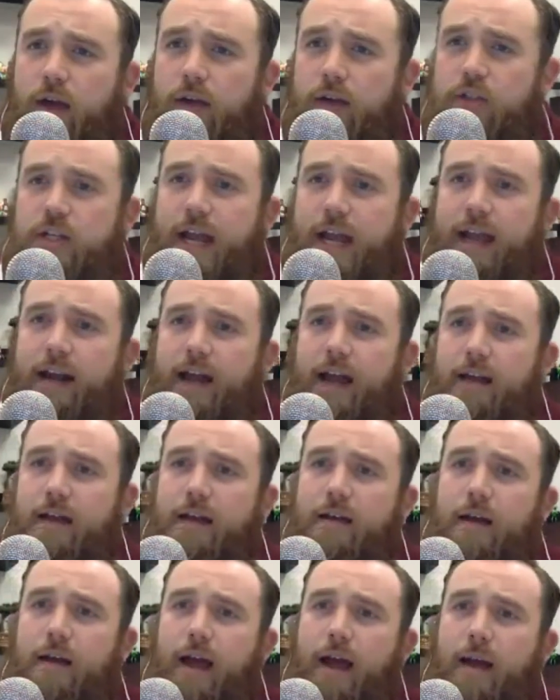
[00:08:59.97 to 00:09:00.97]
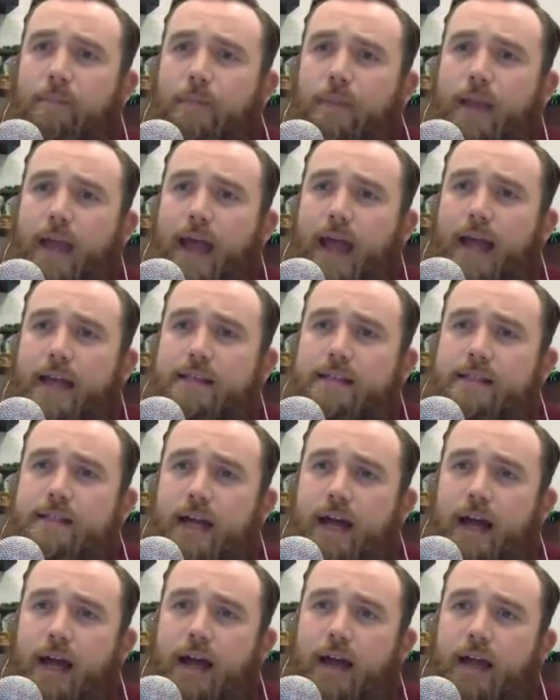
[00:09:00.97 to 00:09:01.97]
chat asked.
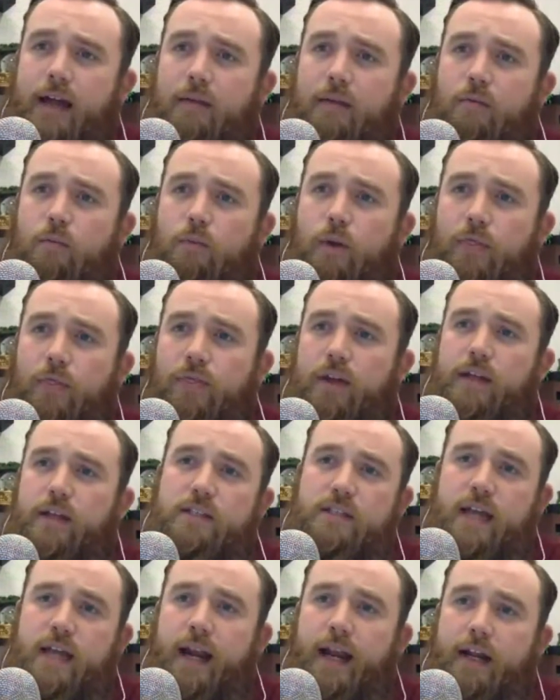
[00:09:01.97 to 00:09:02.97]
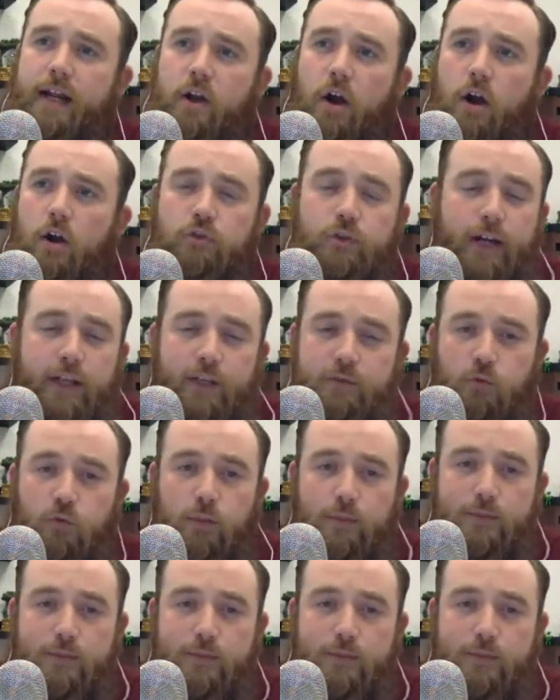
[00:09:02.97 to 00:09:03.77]
What the Sonic car transforms